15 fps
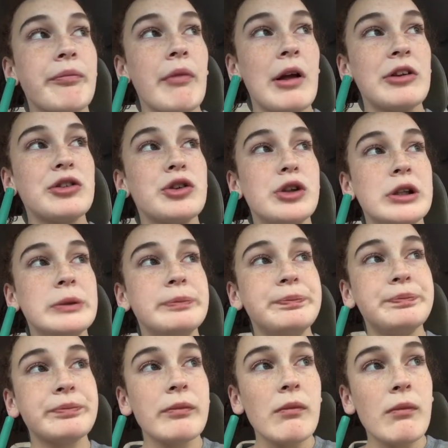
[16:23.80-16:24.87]
That's good.
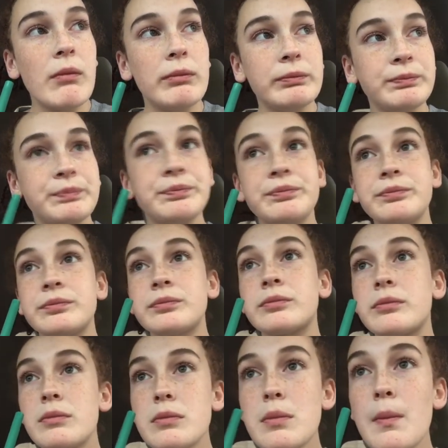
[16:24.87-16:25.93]
Grandma in her
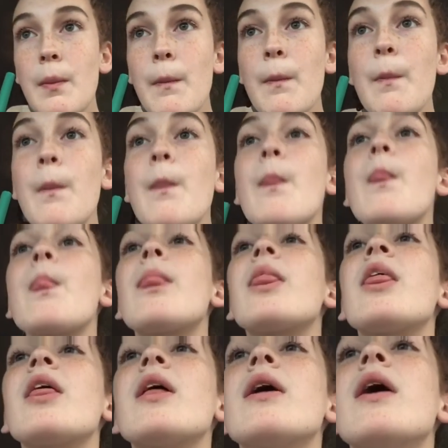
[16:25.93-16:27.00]
slippers.
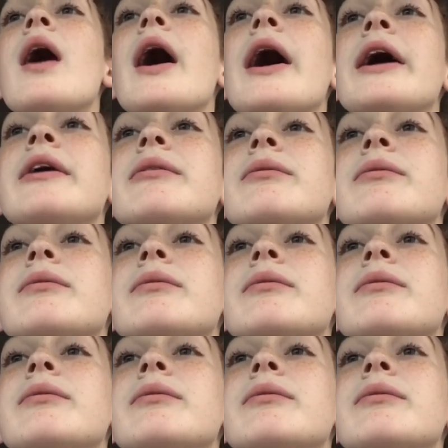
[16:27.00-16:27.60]
Hi.